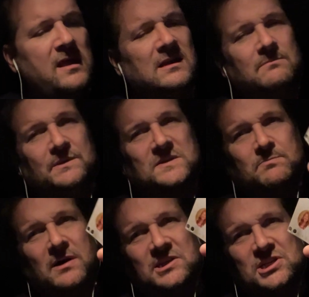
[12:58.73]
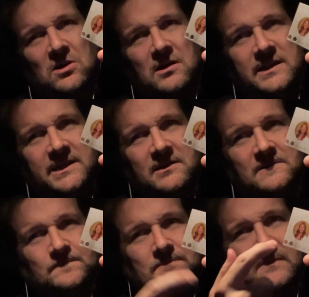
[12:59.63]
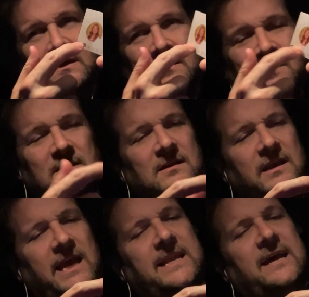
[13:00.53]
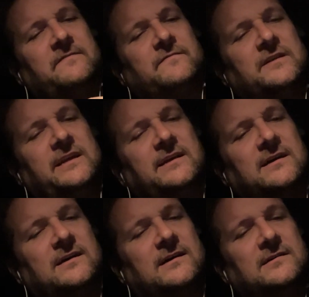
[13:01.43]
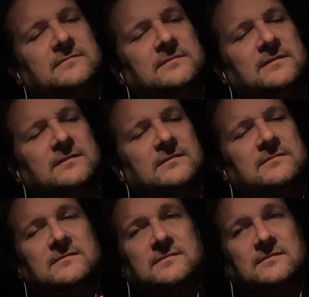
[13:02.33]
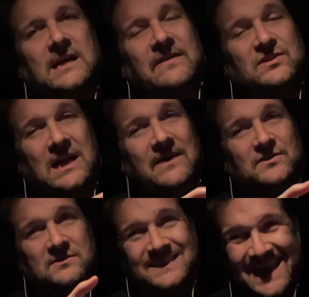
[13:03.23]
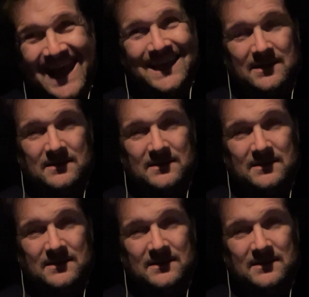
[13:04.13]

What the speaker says: But there's a punch card here, and every after 10